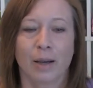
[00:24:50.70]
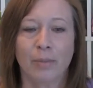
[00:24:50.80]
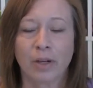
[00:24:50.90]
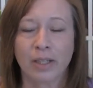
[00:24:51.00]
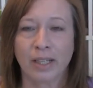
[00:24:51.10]

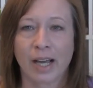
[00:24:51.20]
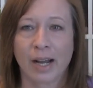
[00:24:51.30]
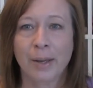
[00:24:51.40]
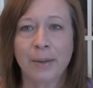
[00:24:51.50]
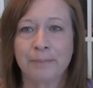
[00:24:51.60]
working
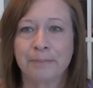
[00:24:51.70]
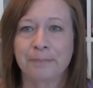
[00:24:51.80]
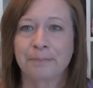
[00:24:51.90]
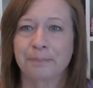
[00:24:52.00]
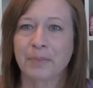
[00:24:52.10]
on it,
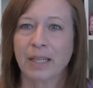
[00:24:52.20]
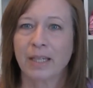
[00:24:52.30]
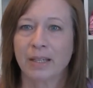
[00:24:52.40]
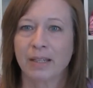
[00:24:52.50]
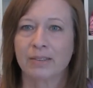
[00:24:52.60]

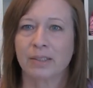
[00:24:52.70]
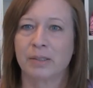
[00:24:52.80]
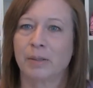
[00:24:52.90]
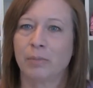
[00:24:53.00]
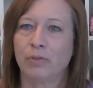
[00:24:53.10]
and as I
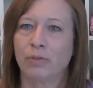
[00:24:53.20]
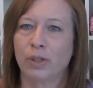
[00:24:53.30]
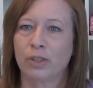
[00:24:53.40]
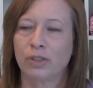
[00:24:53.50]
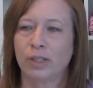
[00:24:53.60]
said
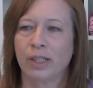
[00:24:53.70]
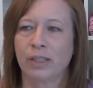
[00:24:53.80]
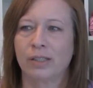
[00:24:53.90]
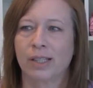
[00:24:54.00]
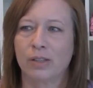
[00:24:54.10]
before, just trying
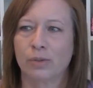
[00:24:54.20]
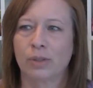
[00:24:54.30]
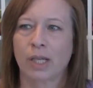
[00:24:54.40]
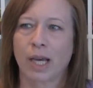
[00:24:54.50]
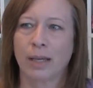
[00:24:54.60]
to
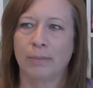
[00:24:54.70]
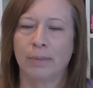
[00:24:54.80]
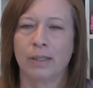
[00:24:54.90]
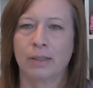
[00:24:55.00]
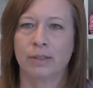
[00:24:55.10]
schedule
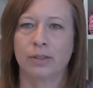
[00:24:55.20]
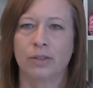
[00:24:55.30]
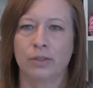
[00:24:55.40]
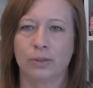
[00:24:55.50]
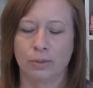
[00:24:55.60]
time,
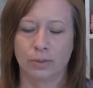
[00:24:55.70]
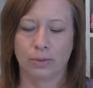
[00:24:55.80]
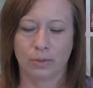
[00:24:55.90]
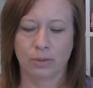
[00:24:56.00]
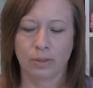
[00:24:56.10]
to
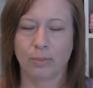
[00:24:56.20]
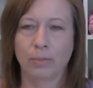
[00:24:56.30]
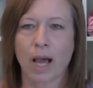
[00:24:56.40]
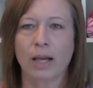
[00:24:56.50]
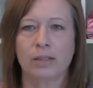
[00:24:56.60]

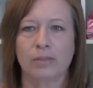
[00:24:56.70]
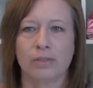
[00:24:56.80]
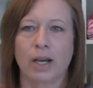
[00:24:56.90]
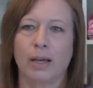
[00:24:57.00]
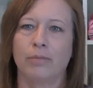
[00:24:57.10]
blocks
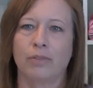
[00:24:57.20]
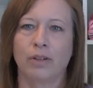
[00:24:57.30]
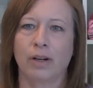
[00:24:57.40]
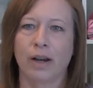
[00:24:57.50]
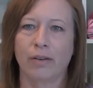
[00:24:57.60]
of time
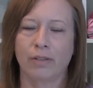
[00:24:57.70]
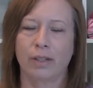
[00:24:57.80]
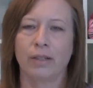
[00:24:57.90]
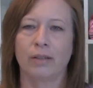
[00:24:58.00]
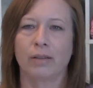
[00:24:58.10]
for
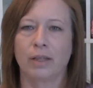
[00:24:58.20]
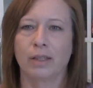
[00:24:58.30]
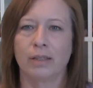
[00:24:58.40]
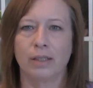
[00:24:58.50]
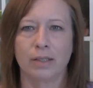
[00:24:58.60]
everything
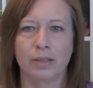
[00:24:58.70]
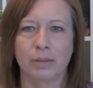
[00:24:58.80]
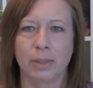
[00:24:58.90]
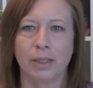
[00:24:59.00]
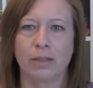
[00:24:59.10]
thing that needs
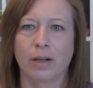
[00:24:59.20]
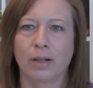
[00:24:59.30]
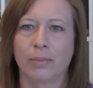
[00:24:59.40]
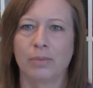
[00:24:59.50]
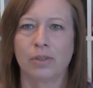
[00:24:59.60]
to be
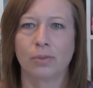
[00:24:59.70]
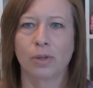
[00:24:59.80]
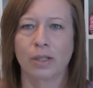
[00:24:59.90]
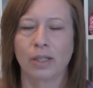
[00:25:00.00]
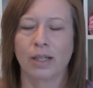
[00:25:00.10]
done. I'm still
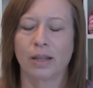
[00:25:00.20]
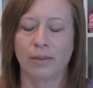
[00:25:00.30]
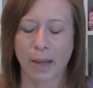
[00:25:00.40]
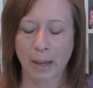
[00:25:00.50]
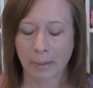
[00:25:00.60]
working
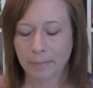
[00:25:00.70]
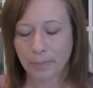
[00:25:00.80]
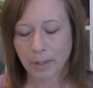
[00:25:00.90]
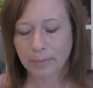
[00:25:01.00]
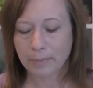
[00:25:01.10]
on that,
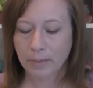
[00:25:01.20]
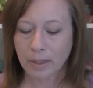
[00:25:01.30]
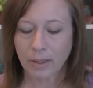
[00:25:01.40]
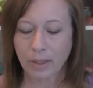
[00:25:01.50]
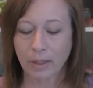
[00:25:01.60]
but
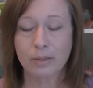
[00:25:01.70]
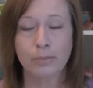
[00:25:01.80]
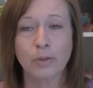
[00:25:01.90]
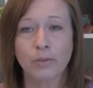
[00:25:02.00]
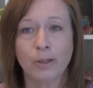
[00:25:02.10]

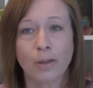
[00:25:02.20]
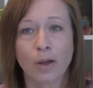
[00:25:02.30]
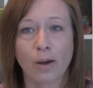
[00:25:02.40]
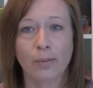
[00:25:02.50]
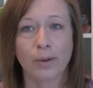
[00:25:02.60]
it's moving
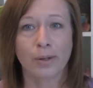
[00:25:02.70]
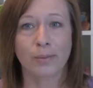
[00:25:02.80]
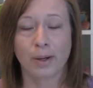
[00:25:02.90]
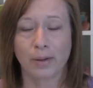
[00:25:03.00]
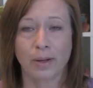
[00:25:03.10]
along really
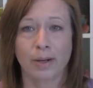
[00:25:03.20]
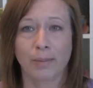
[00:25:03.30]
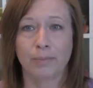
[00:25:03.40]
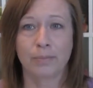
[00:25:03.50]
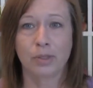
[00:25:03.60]
well, and
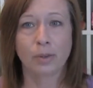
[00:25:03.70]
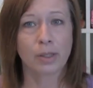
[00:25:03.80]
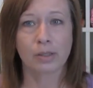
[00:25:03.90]
I'm so